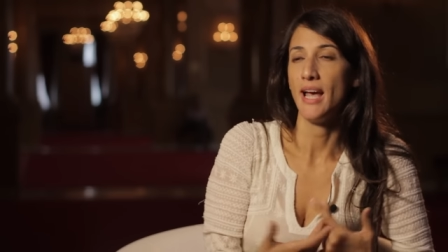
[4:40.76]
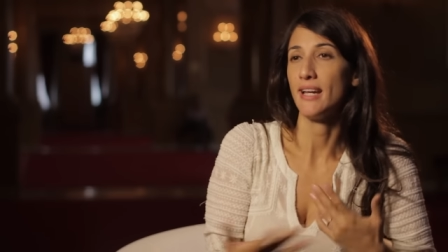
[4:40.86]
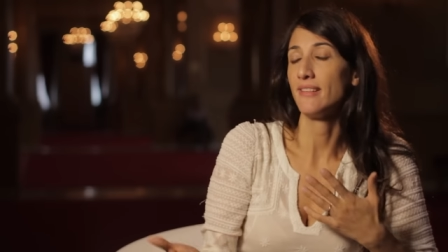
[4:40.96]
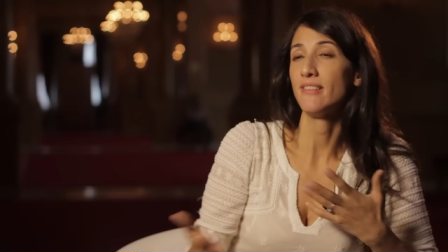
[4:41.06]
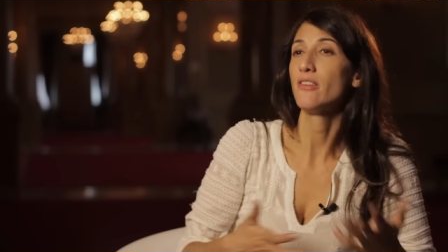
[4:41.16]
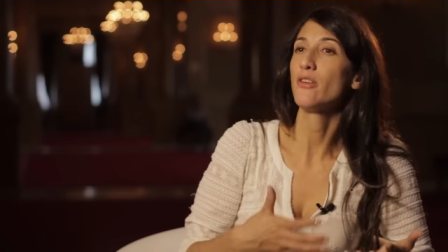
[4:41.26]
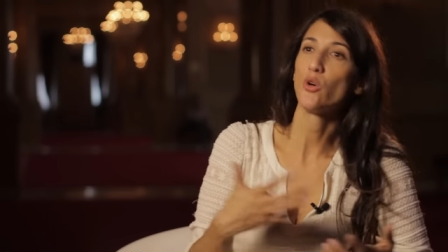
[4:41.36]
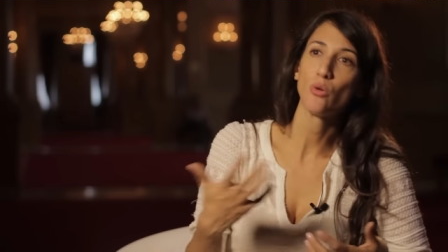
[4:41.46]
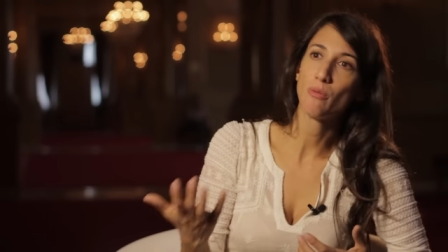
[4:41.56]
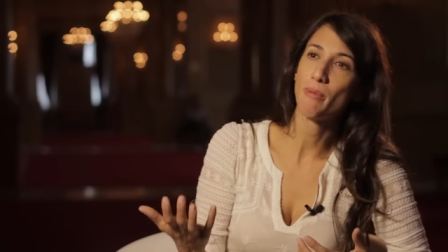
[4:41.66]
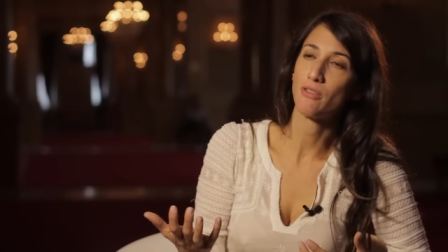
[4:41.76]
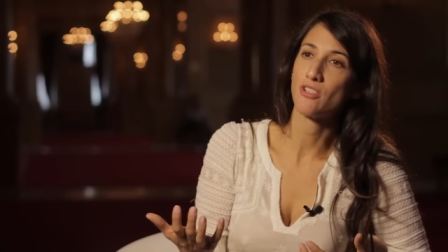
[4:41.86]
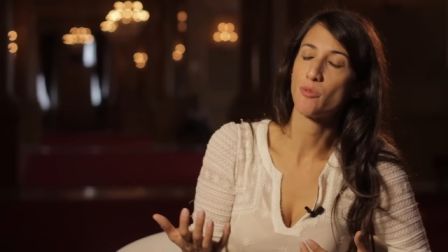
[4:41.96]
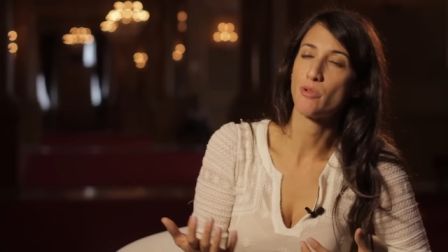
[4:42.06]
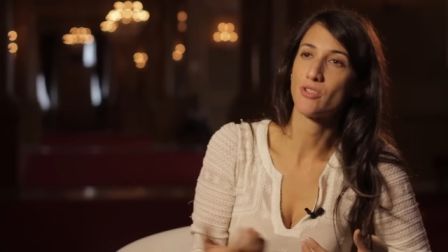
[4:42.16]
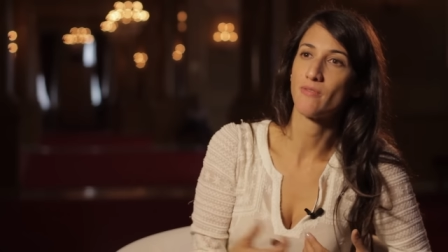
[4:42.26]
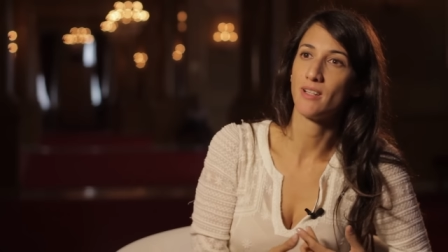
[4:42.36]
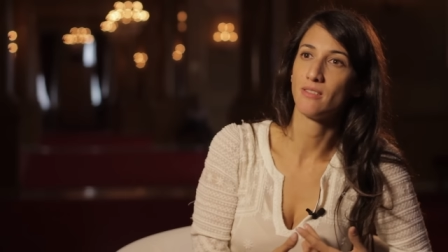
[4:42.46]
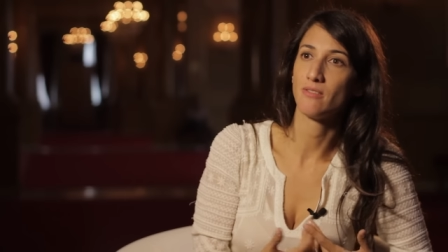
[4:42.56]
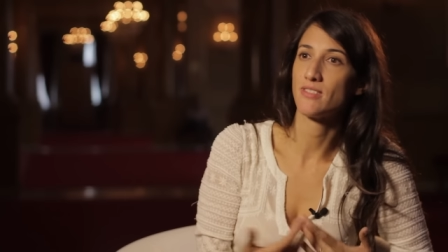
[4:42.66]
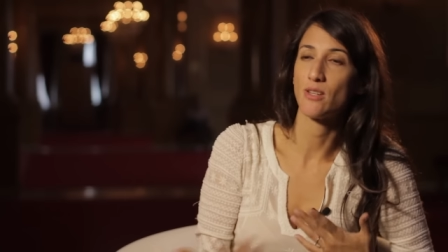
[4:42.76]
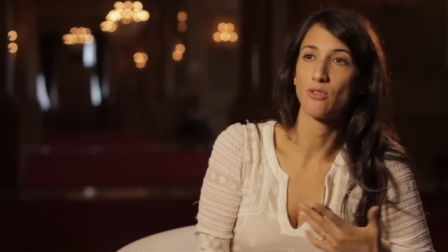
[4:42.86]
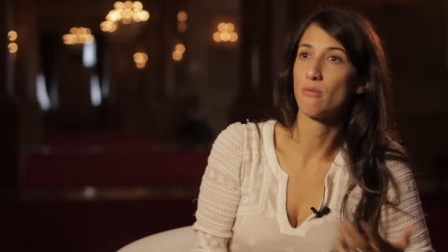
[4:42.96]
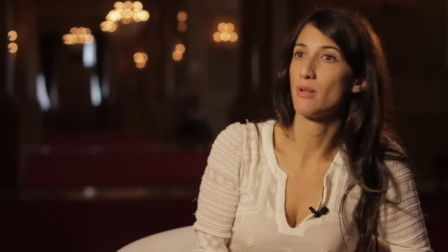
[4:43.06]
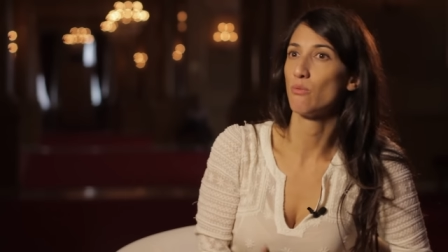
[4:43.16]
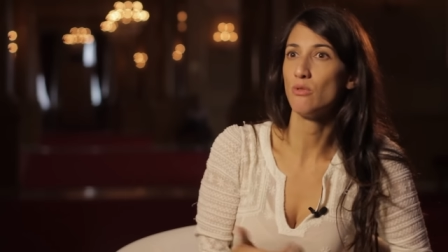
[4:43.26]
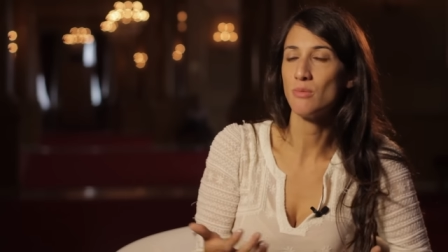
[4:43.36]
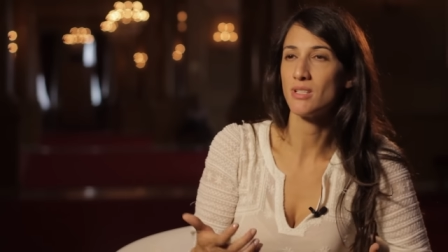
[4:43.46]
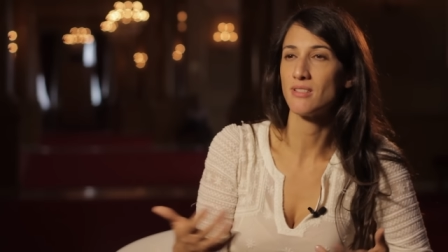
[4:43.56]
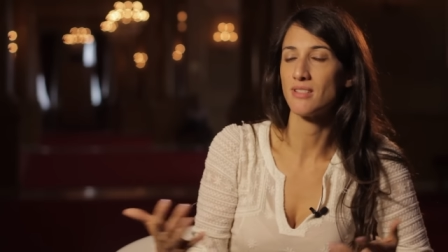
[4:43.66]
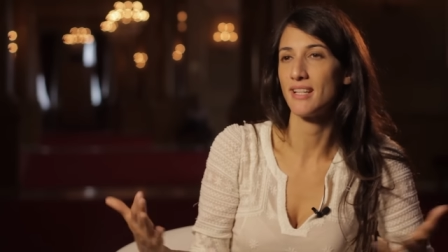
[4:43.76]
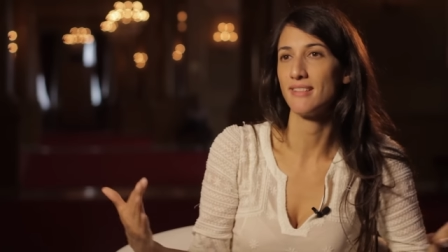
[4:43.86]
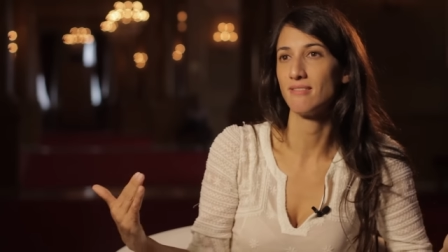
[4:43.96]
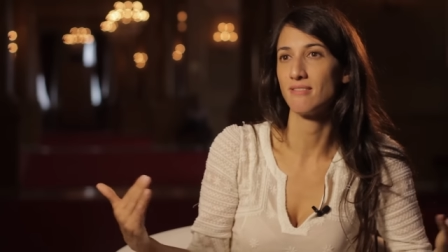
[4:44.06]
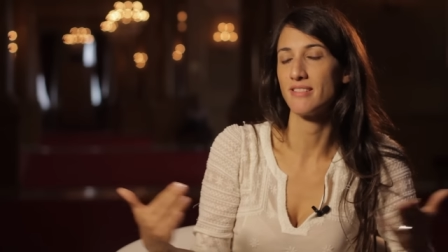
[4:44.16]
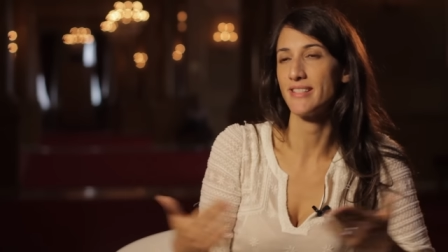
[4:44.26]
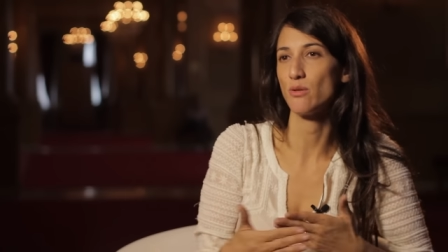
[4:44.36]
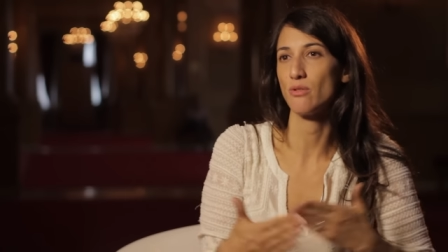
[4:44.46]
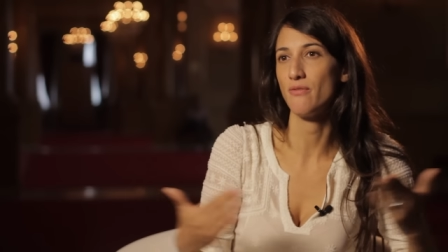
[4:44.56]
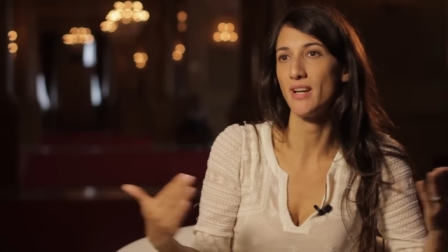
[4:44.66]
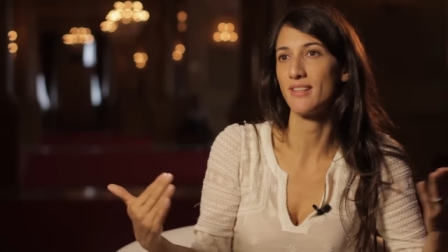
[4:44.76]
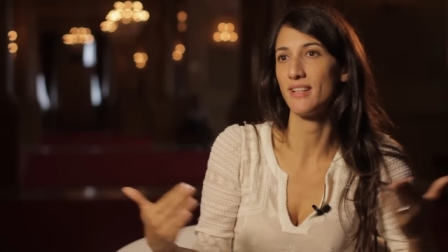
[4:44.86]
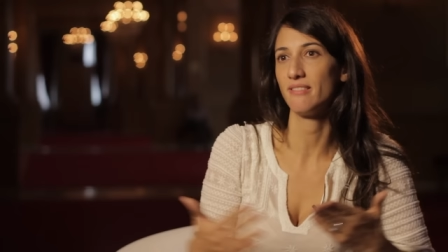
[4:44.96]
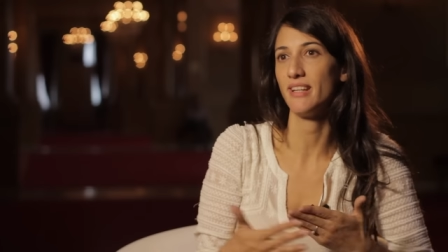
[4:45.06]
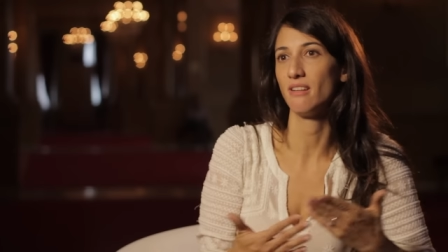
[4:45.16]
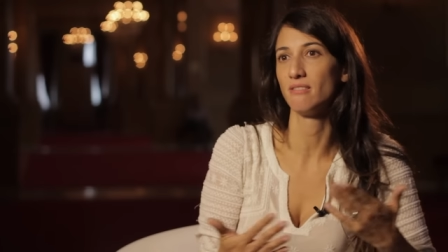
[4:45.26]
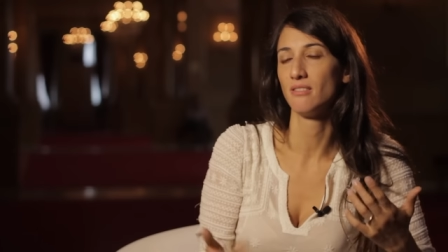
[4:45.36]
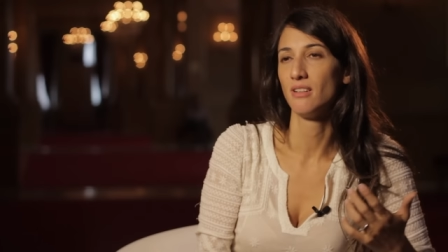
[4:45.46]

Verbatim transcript: and I didn't know about the experience of uh, South Korean women, and so the fact that, yeah,